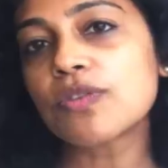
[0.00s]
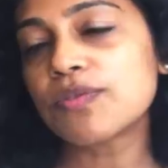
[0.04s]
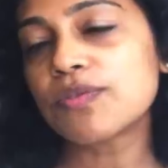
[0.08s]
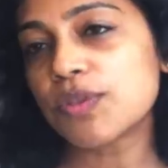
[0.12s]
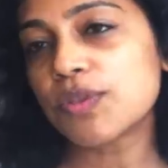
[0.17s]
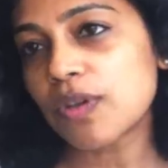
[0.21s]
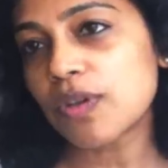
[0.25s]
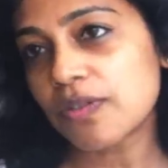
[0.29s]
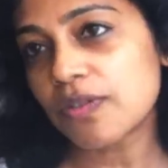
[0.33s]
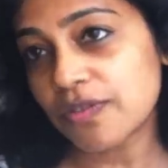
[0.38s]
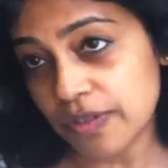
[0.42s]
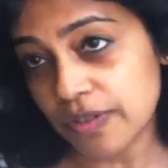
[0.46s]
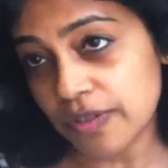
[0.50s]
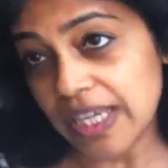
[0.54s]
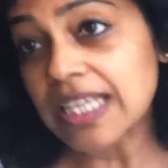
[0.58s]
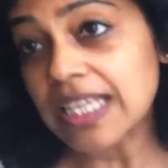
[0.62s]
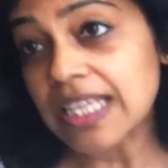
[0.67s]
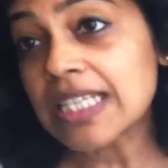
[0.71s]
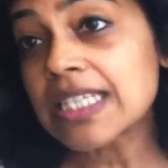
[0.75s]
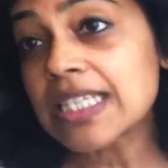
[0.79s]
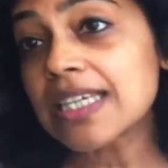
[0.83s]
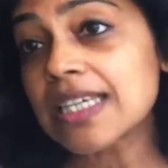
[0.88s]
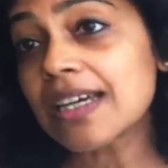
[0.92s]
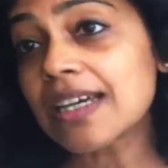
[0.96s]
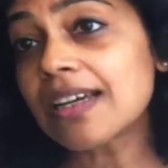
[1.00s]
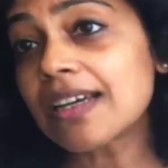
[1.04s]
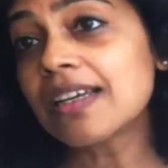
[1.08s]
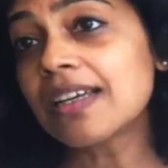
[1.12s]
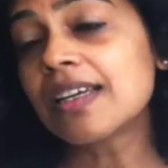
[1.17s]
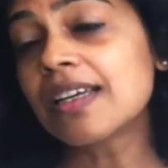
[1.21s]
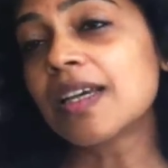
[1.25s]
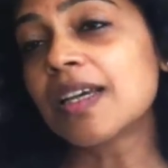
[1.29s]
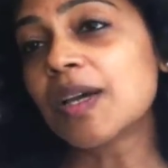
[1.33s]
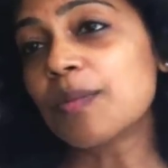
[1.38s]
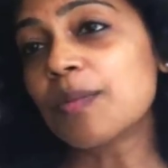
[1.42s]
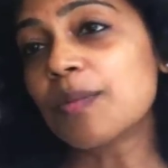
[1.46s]
of view of India,
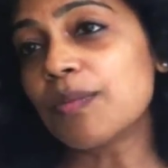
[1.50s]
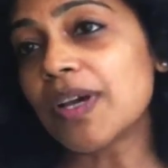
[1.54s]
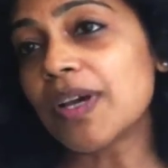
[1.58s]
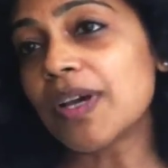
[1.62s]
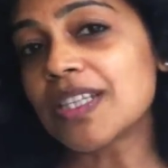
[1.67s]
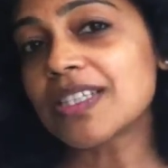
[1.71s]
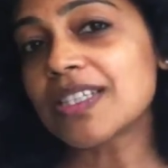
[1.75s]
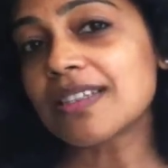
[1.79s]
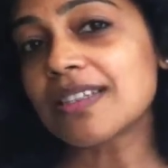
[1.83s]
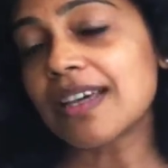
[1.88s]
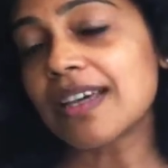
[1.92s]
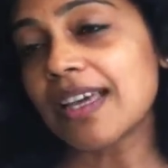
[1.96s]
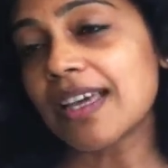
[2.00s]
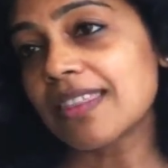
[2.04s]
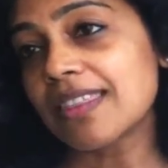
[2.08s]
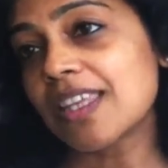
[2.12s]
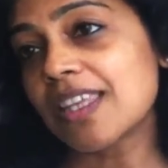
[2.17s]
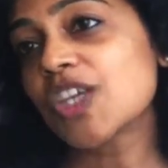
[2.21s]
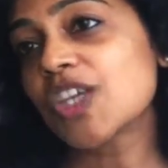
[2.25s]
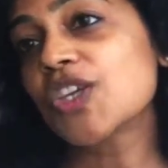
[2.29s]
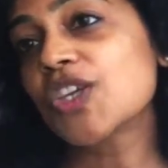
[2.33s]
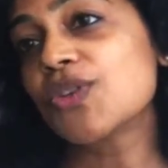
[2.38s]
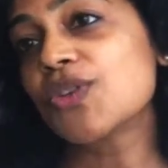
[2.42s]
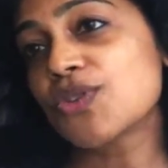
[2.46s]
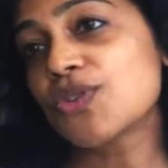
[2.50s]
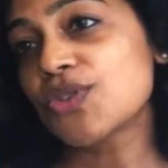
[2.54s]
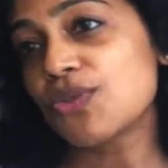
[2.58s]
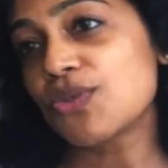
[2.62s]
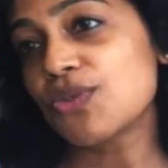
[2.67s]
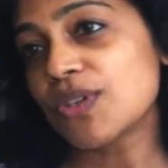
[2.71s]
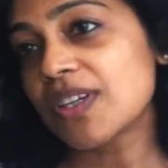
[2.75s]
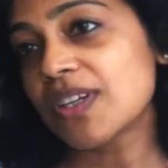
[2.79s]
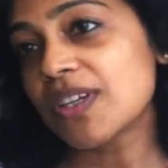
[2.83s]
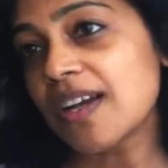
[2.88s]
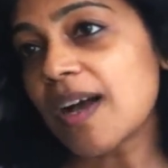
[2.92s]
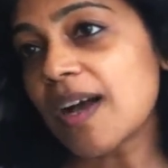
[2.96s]
but I think you
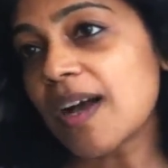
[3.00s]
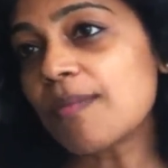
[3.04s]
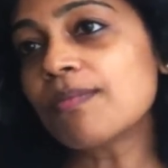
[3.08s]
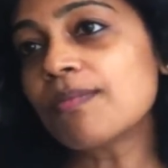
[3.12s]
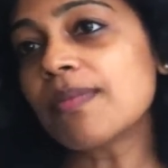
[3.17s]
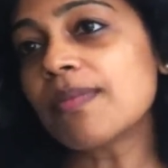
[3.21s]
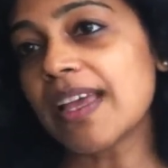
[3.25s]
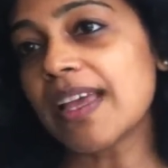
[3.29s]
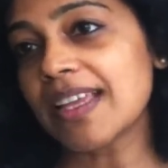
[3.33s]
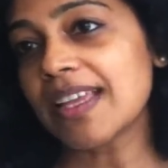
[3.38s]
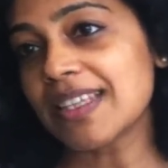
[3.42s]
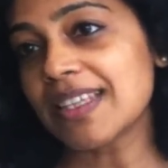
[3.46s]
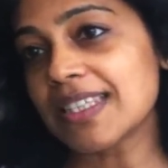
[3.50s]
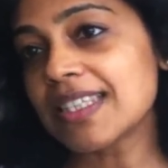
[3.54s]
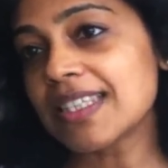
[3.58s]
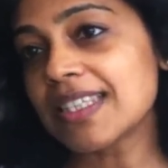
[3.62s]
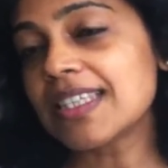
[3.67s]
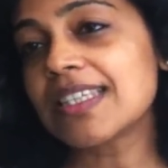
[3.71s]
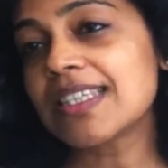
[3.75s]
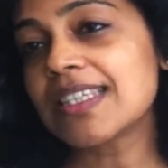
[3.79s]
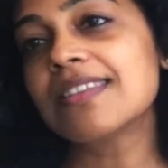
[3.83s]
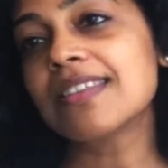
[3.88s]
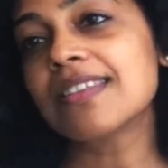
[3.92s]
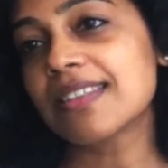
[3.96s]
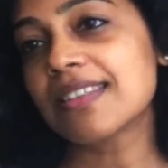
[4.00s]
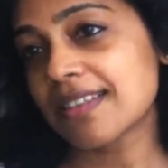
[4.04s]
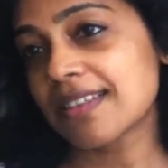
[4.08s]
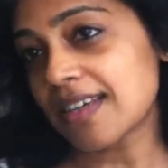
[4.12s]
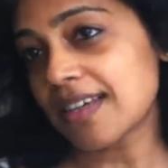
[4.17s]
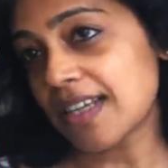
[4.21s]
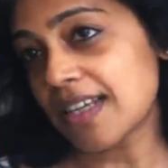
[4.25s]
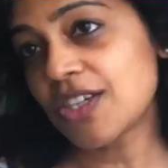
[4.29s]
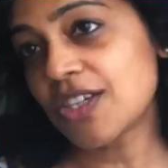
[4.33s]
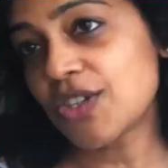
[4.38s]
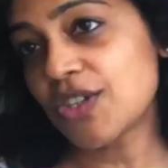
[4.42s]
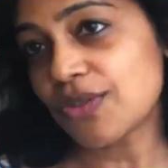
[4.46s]
should come and see this
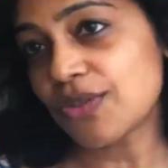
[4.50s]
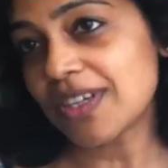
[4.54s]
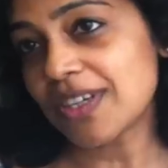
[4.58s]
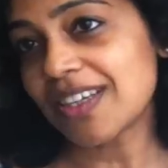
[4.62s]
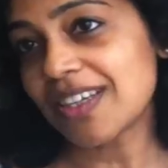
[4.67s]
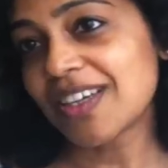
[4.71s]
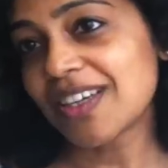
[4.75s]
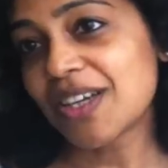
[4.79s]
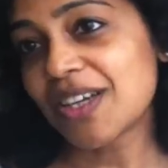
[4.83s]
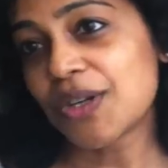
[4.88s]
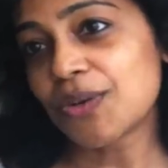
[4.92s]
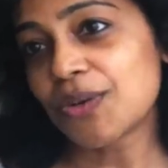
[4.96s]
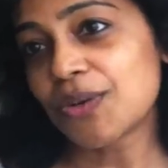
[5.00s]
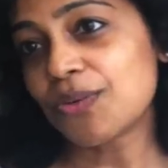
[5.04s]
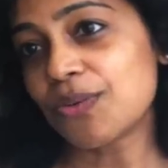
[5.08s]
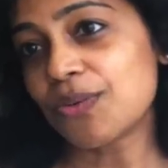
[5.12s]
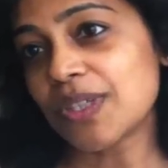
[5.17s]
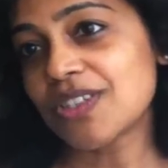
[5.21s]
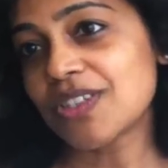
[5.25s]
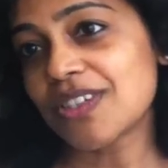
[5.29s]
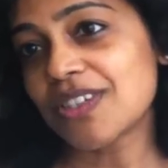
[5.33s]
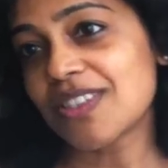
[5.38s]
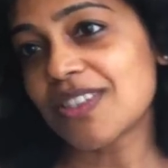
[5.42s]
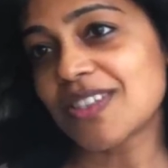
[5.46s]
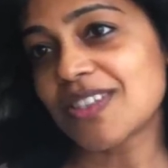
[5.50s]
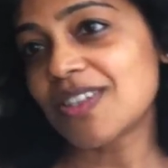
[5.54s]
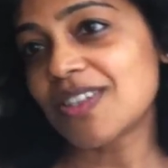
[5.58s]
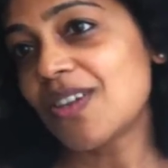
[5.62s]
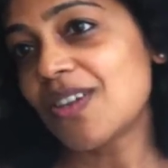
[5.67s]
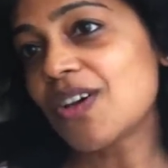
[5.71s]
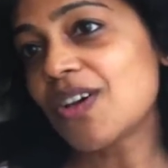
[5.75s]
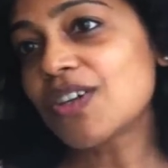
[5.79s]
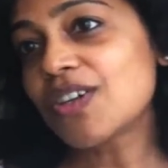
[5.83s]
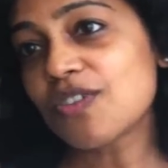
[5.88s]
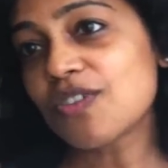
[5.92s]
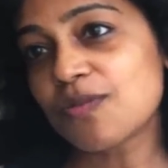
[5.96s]
country, which has a
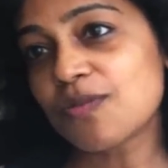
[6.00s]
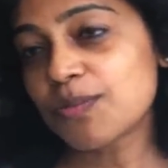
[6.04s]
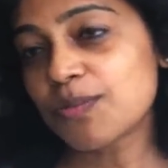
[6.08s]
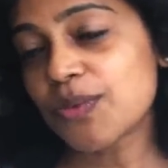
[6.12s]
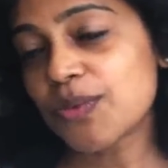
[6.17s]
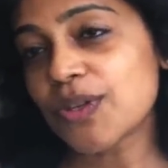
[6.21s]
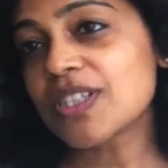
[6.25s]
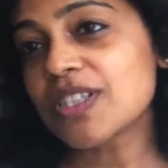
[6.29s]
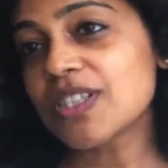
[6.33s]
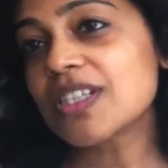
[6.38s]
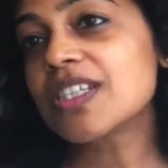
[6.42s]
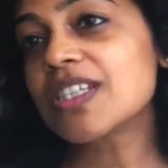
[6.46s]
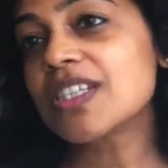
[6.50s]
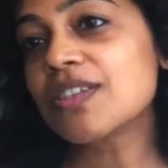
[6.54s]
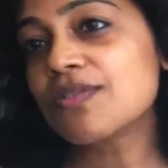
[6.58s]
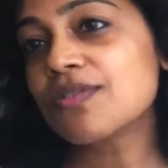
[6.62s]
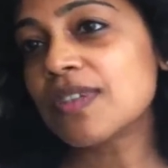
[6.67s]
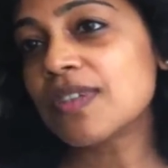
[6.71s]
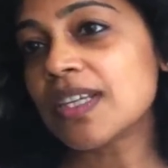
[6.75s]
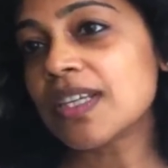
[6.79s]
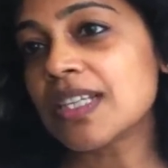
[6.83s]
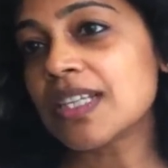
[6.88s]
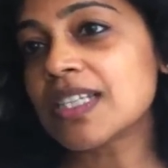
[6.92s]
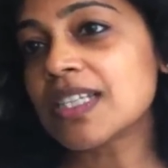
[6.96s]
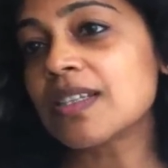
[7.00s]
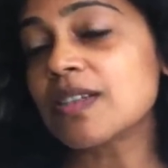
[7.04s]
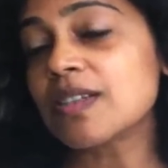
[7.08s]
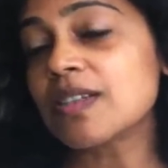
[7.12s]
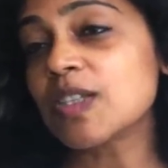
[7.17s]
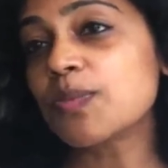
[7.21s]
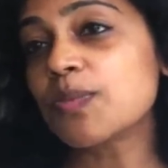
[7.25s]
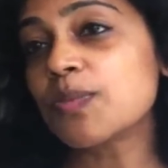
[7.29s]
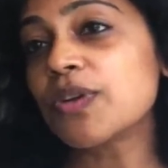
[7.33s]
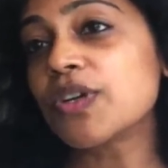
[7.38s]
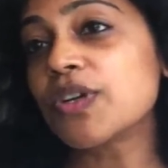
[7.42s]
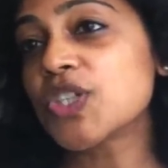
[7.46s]
lot of positiveness,
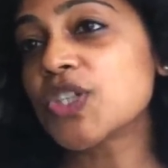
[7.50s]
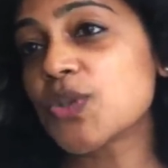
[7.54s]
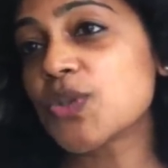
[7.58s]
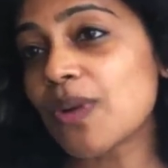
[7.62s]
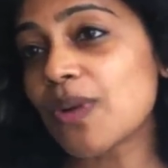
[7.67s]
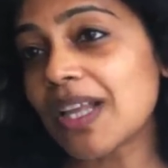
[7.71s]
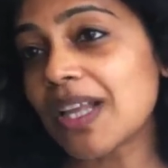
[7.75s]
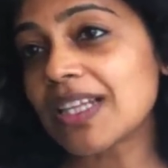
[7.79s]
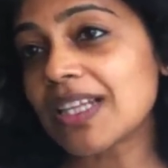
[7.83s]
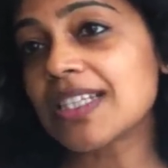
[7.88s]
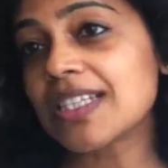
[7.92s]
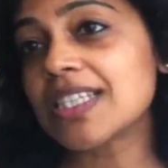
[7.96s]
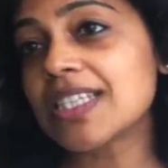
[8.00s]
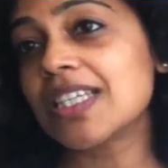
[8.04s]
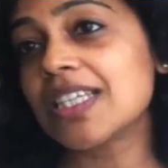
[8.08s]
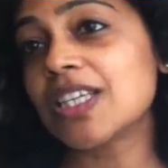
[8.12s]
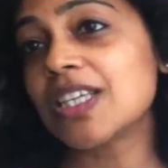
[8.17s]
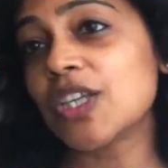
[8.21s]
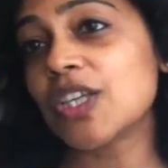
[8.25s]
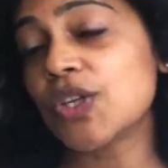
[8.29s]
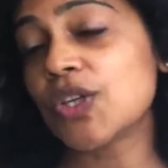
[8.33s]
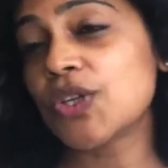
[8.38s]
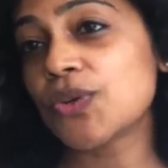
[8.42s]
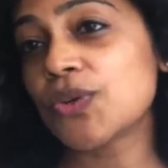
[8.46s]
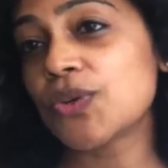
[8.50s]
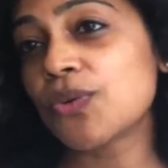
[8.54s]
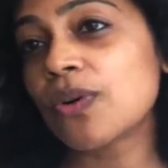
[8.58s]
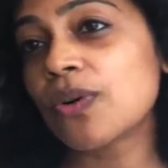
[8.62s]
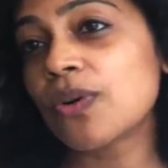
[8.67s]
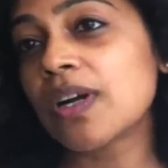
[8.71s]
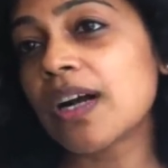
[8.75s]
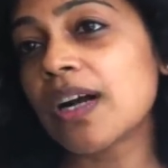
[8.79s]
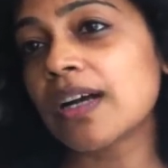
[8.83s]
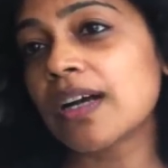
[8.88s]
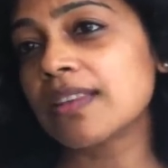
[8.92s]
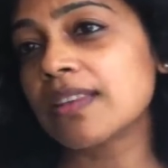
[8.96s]
spirituality,
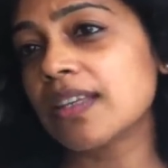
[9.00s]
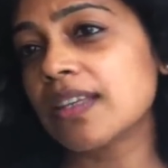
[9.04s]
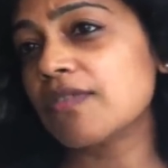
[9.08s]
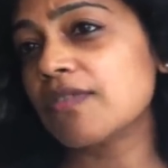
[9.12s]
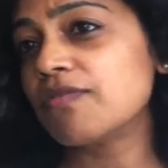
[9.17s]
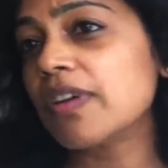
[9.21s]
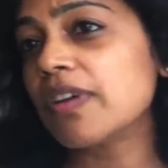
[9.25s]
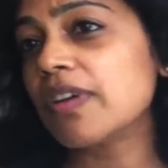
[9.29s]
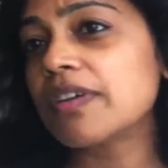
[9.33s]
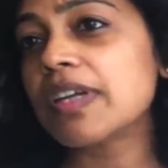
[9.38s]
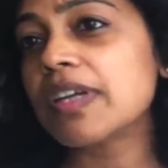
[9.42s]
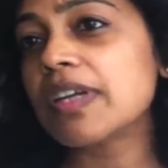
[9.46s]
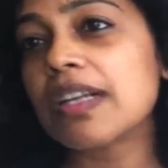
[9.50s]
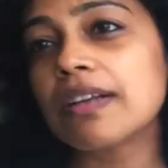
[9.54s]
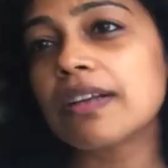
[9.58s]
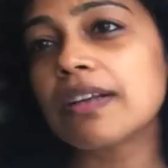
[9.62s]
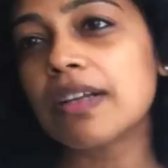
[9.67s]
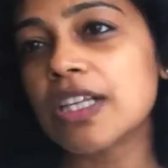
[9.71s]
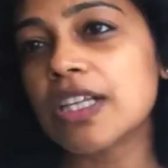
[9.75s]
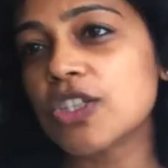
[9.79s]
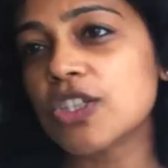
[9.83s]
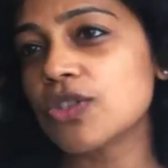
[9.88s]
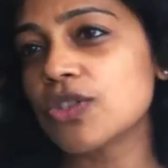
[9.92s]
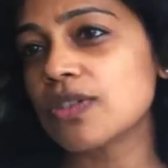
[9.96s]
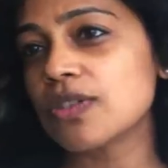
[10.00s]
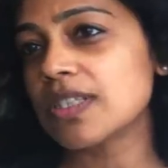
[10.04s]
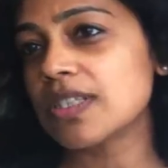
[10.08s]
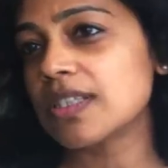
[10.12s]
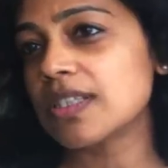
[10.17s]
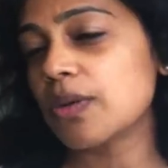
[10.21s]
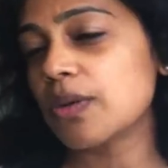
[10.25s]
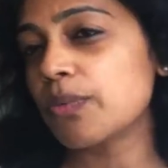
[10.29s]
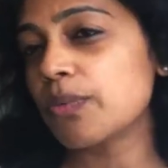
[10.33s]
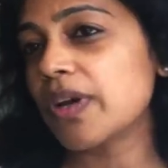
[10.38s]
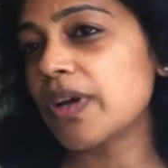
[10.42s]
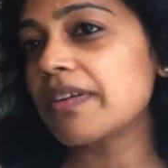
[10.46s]
yoga. They are very religious,
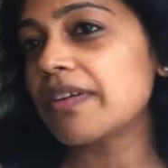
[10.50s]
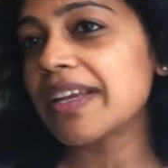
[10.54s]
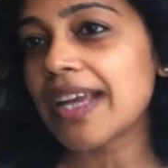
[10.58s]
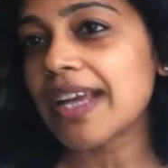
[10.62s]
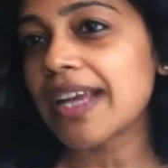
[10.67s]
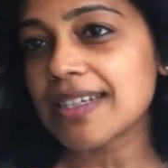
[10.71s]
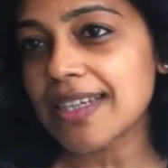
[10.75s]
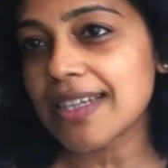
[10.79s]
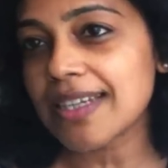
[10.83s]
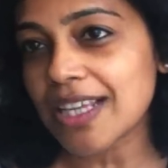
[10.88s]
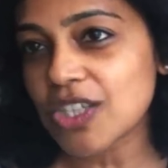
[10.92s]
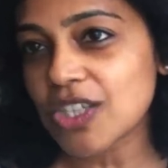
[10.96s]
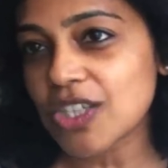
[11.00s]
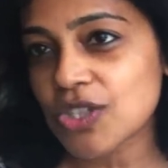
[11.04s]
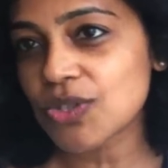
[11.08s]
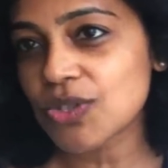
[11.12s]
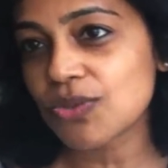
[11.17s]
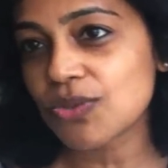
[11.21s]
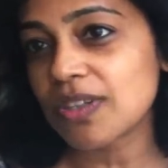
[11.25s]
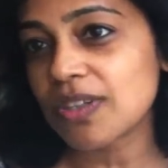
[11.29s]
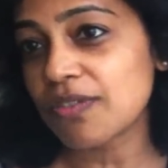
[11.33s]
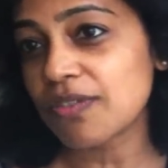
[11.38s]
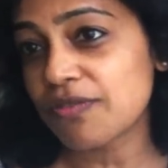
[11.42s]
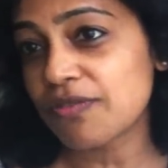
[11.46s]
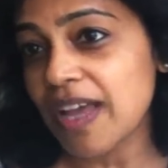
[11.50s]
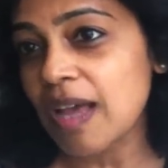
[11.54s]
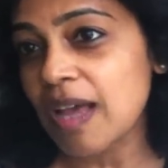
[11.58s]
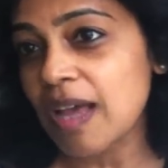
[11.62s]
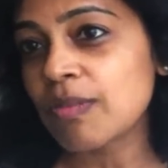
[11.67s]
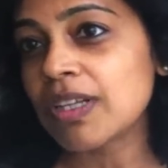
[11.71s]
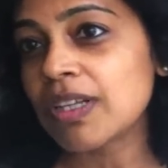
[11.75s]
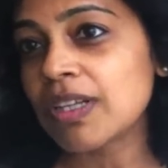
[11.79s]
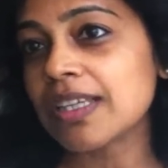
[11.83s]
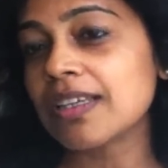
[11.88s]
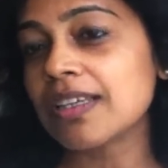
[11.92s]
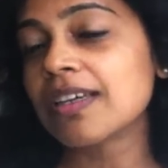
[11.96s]
they're very attached to the
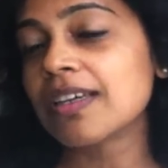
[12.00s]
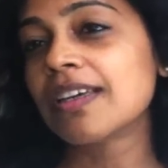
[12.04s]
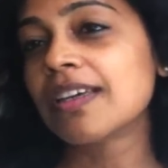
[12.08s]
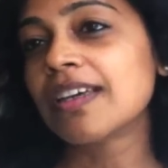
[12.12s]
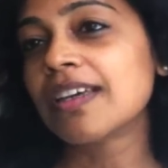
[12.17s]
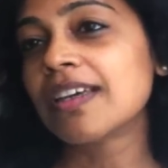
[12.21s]
family.